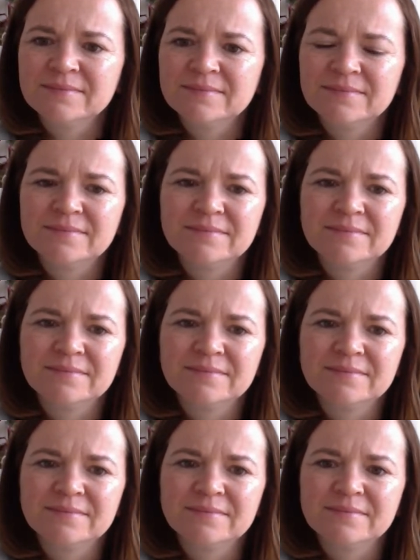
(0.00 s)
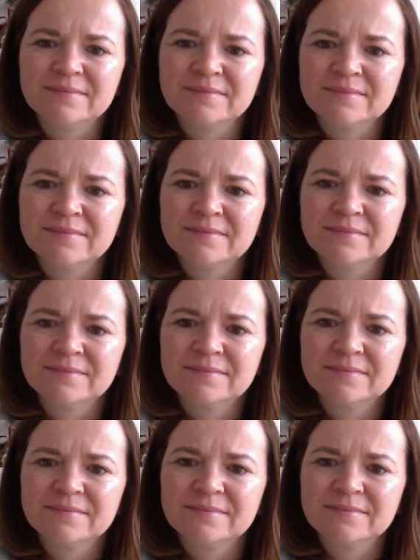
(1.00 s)

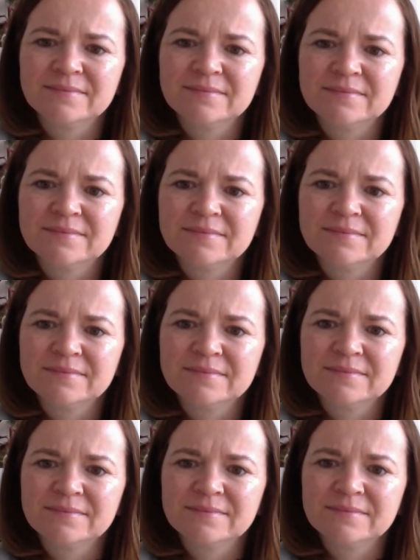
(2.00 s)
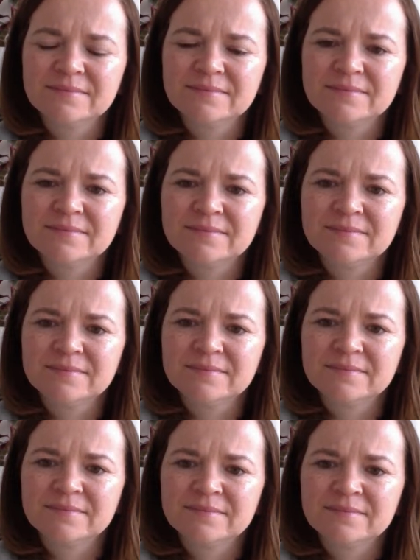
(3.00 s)

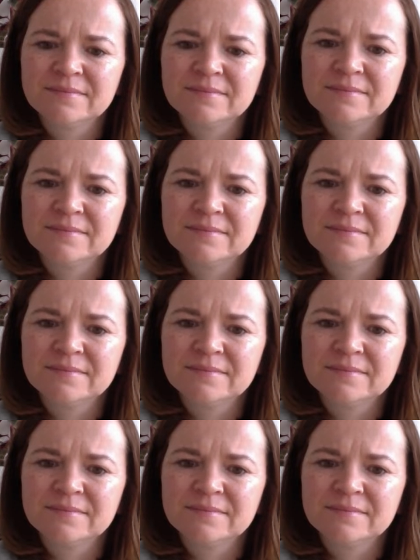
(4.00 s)
This person isn't speaking.